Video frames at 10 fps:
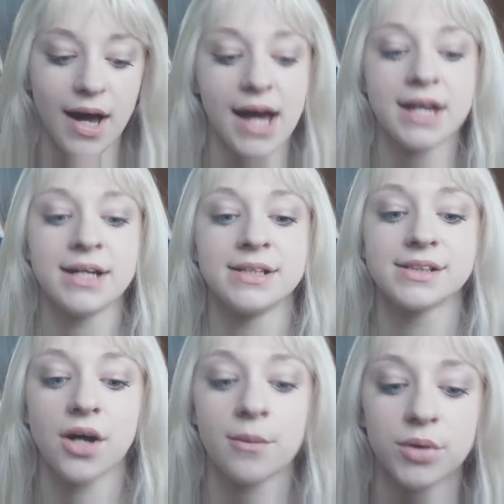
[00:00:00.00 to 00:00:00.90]

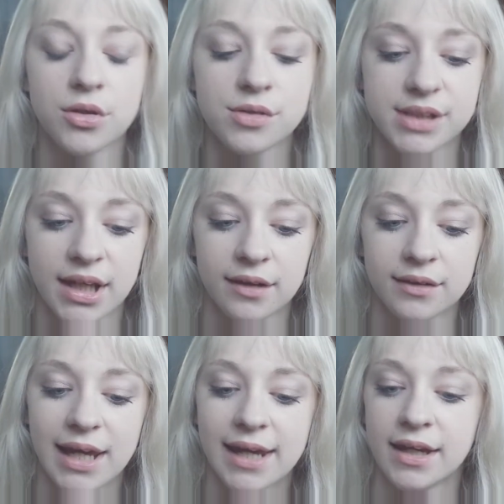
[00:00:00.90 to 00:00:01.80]
And I'm
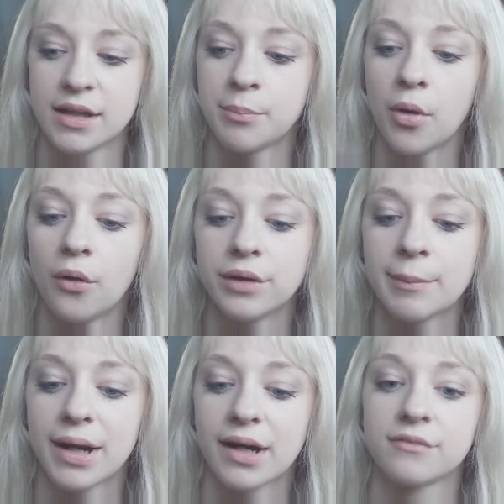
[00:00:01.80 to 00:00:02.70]
using Naked, but on
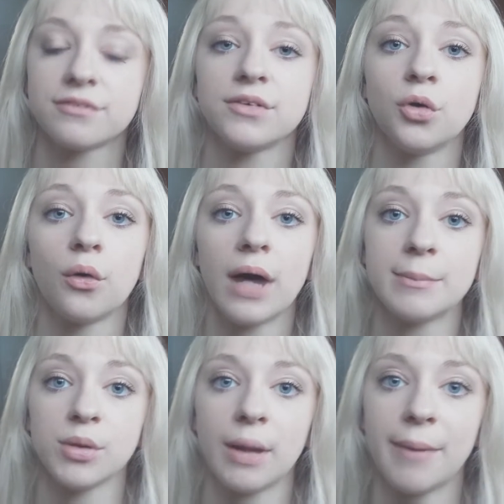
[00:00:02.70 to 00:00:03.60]
the back of your
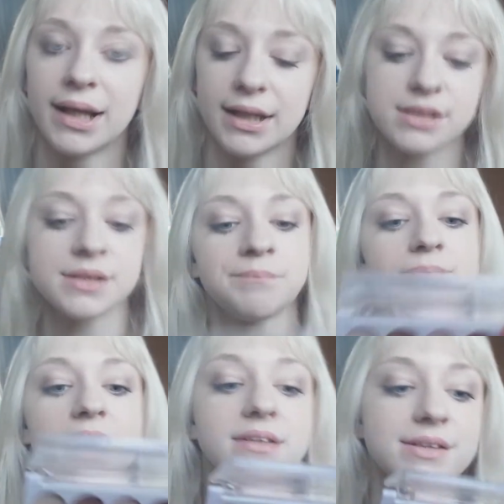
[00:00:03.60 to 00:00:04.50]
MUA palette,
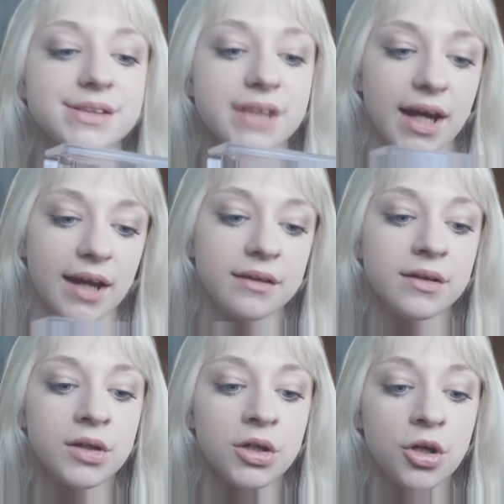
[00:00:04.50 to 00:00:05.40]
it does say,
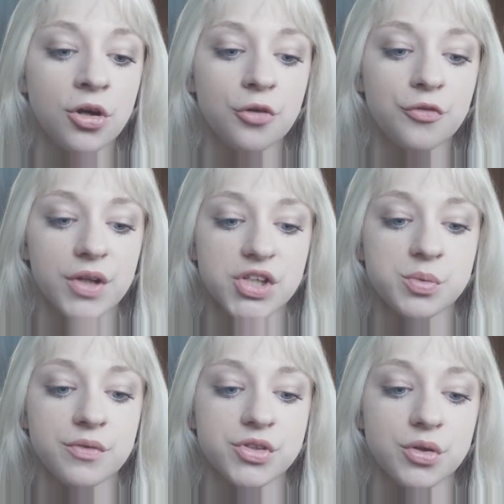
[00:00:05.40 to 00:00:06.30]

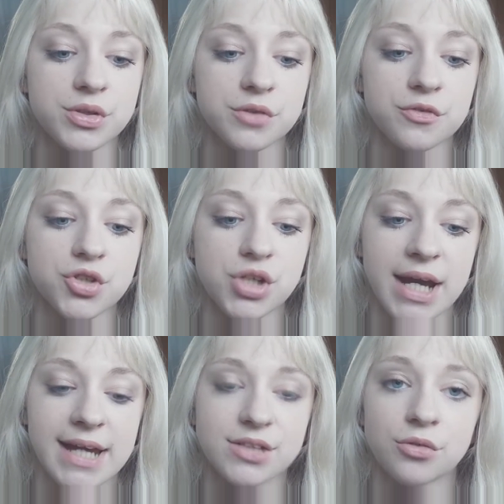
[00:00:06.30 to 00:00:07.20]
finish with a dot of
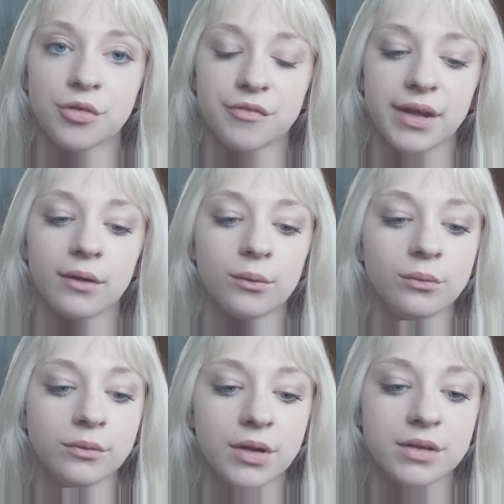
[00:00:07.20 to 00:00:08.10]
shade
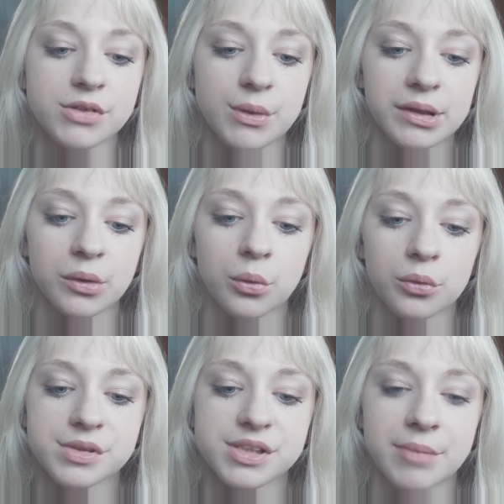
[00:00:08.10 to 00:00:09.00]
reveal to inner
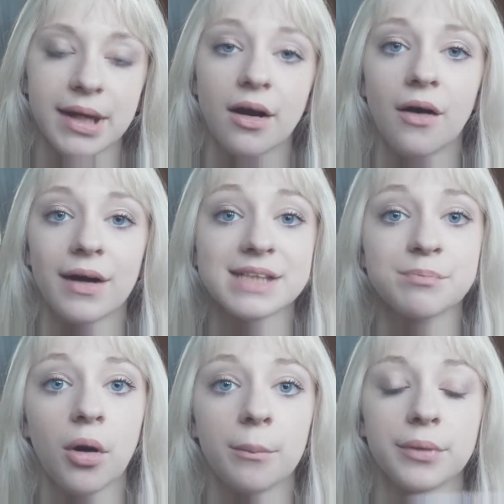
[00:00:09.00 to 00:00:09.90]
corners to make eyes
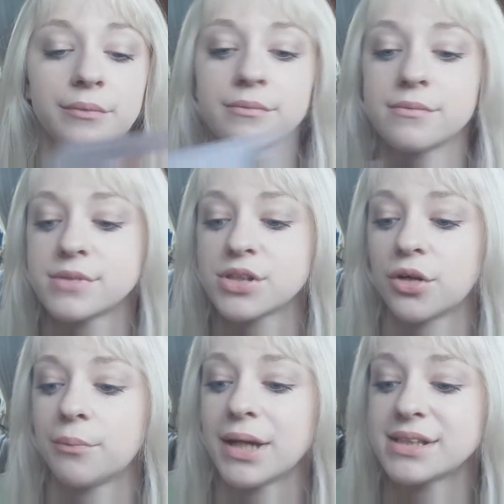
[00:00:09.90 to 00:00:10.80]
pop.
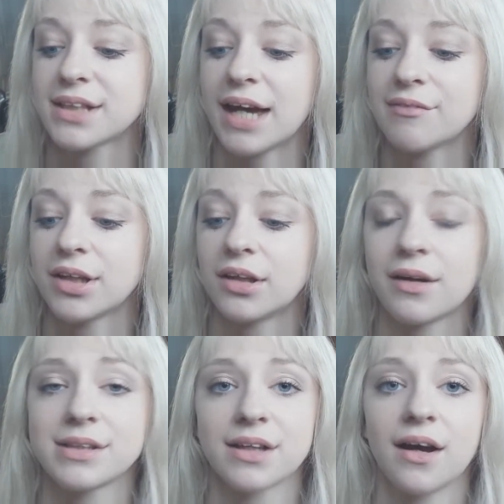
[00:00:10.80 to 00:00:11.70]
So basically having a
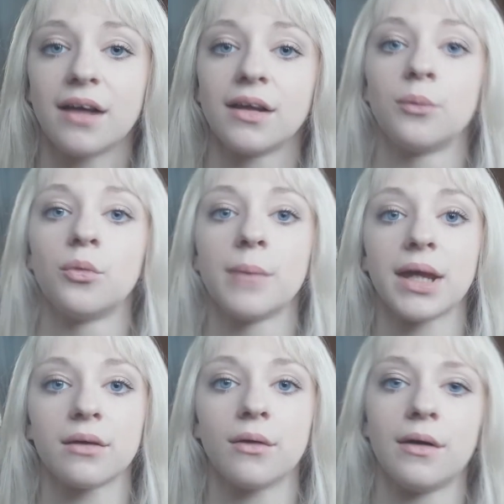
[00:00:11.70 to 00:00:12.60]
lighter colour will
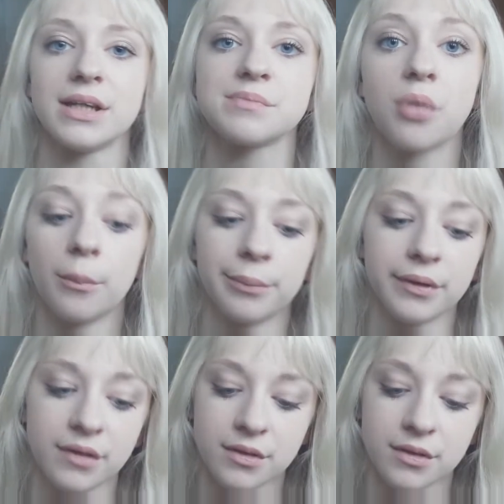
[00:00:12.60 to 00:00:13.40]
make your eyes pop.